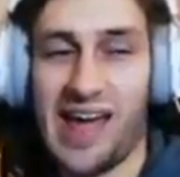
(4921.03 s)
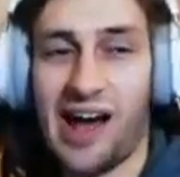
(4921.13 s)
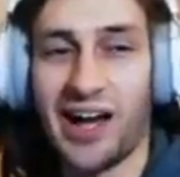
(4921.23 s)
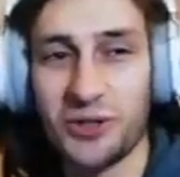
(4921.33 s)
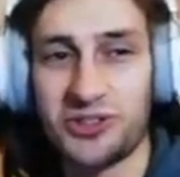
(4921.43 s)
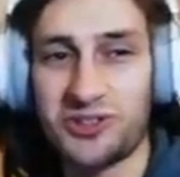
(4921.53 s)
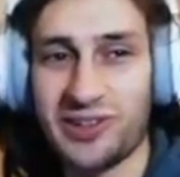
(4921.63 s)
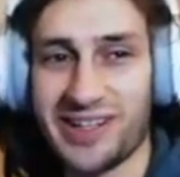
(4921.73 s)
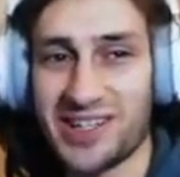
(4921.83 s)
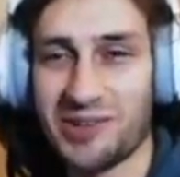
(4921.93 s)
I also
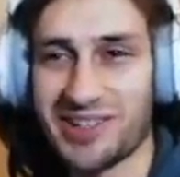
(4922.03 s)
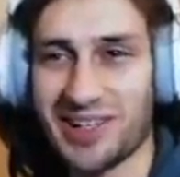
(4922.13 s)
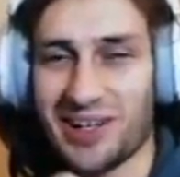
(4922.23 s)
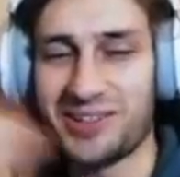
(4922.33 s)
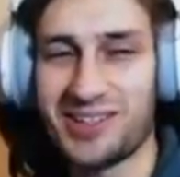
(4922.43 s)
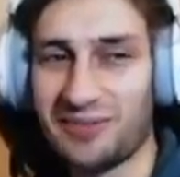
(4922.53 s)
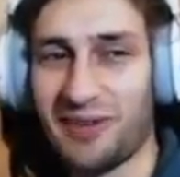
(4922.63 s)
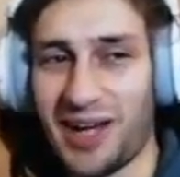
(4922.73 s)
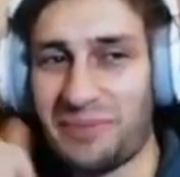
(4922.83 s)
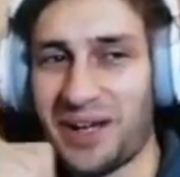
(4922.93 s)
tried to go as close to the
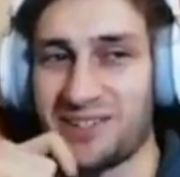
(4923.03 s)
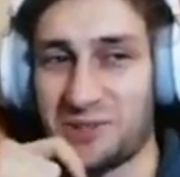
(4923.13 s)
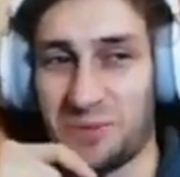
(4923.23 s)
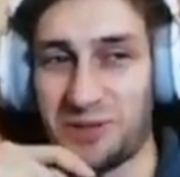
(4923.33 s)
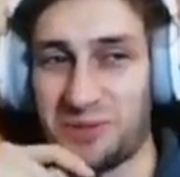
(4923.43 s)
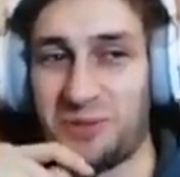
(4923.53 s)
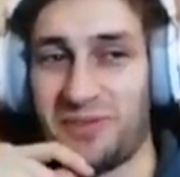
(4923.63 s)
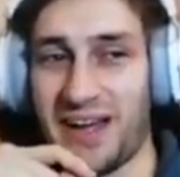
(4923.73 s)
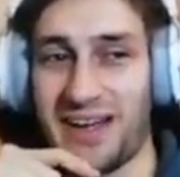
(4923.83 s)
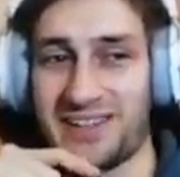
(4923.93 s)
firebars as possible
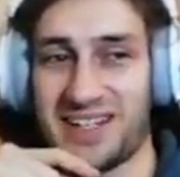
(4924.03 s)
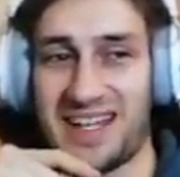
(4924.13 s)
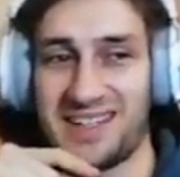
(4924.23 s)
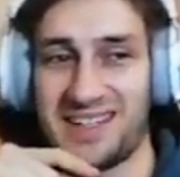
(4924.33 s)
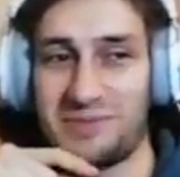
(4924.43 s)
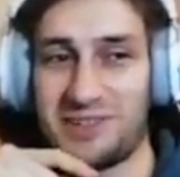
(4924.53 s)
without actually hitting them, just to